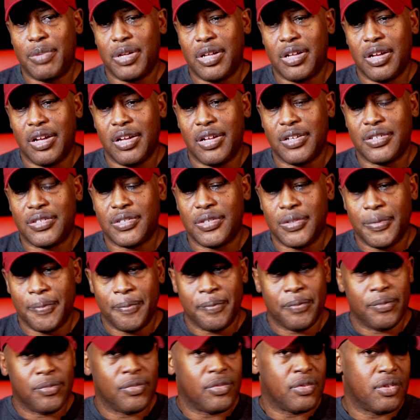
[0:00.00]
because
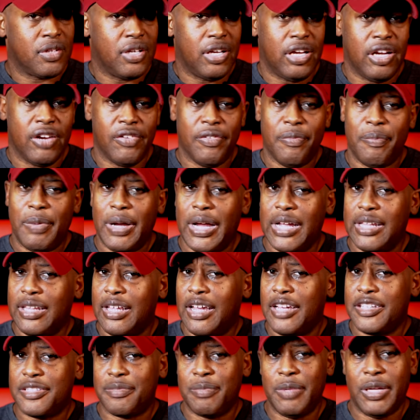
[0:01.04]
everybody
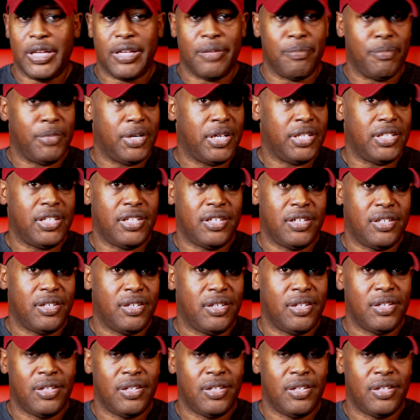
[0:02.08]
likes making money.